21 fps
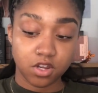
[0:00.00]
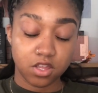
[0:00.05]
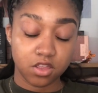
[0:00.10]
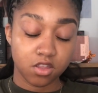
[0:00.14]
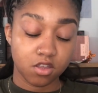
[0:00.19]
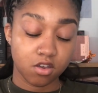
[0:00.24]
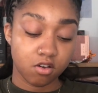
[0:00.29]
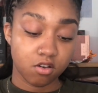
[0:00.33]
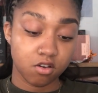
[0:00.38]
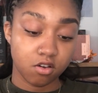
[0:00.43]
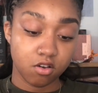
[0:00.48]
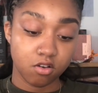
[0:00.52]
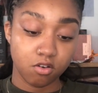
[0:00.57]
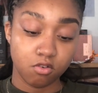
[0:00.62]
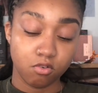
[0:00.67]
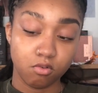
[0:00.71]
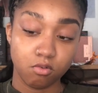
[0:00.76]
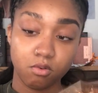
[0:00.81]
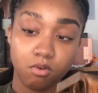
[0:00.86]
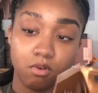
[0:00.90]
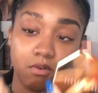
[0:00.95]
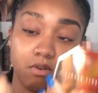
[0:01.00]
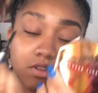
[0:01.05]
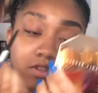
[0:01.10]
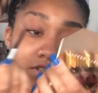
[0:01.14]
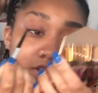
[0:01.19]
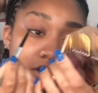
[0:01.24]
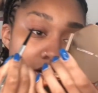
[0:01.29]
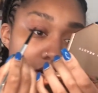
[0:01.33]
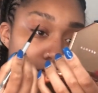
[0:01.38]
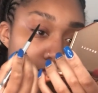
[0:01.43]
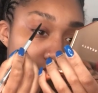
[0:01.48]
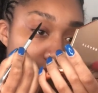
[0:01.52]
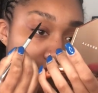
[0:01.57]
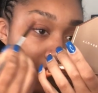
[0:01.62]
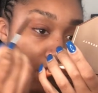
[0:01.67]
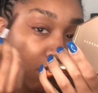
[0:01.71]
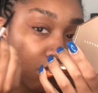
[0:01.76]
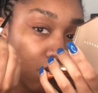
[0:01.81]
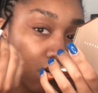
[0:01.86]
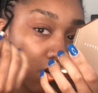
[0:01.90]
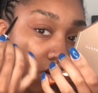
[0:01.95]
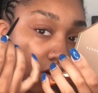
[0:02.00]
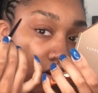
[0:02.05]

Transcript: in the whole entire brow.